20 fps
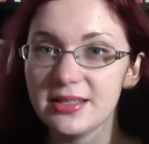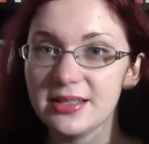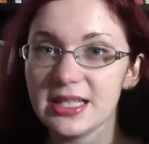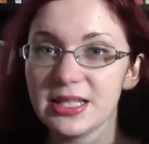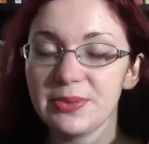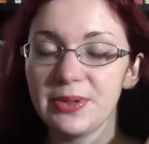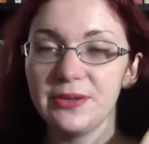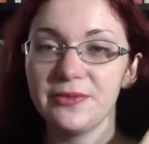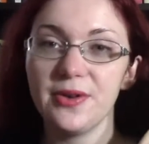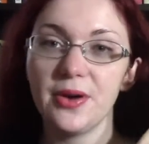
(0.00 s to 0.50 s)

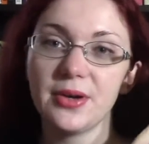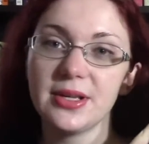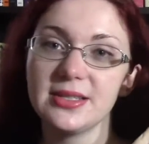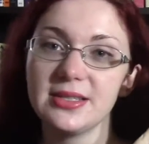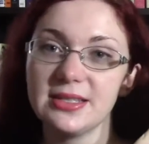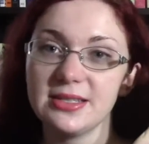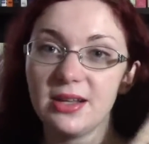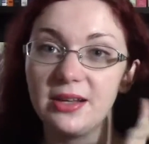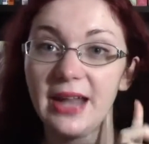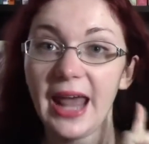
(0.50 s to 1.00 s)
This one
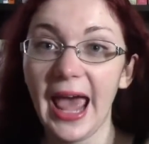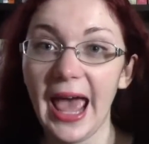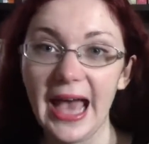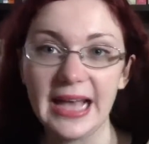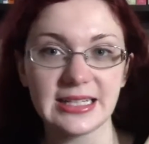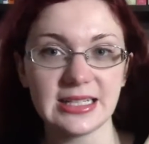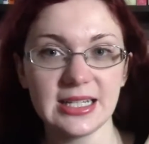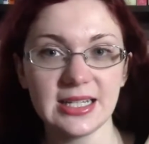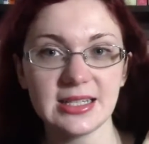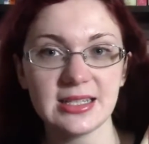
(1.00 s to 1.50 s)
focuses on
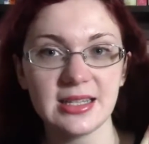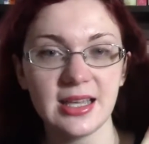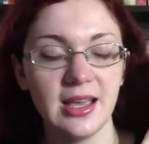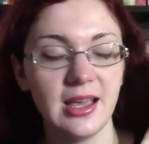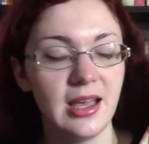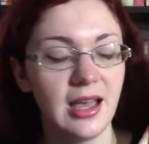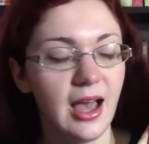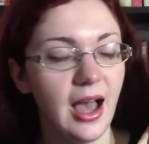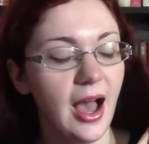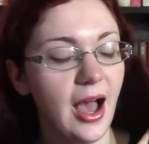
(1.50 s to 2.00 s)
Agnes,
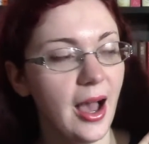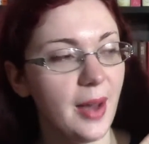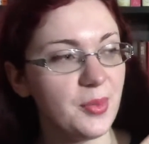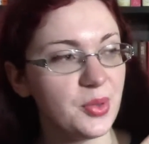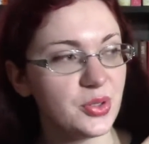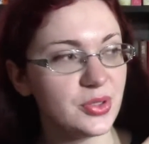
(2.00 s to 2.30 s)
um,